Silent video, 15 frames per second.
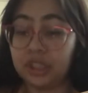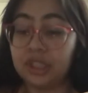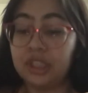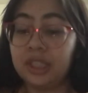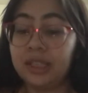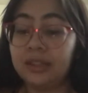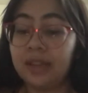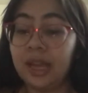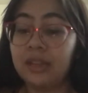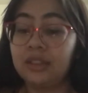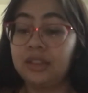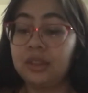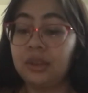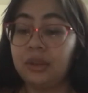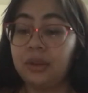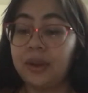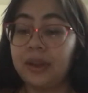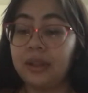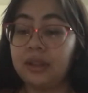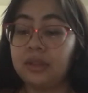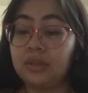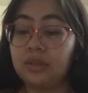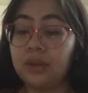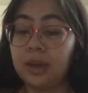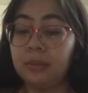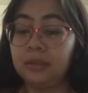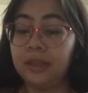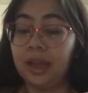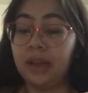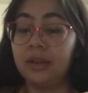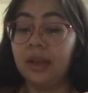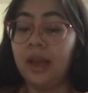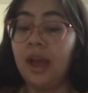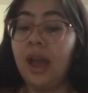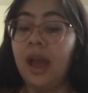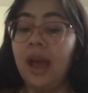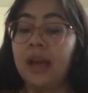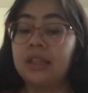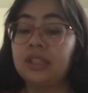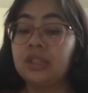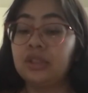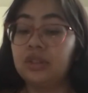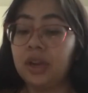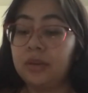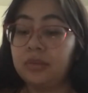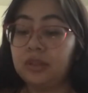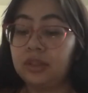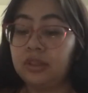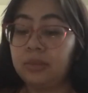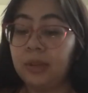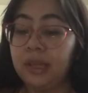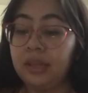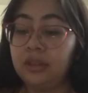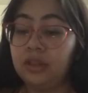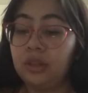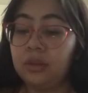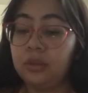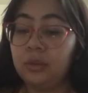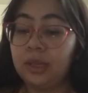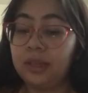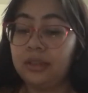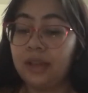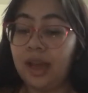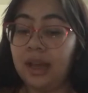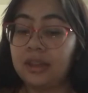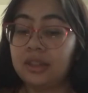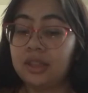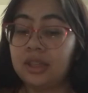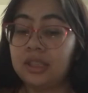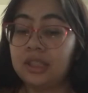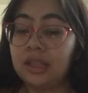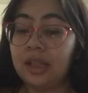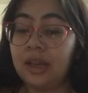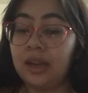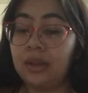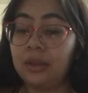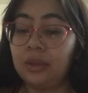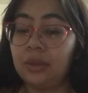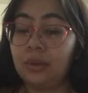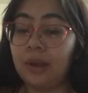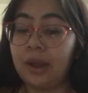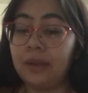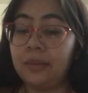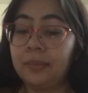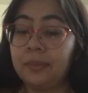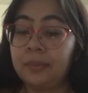She attached her thread and then dropped down. As she dropped, her spinning tubes went into action and she let out the thread.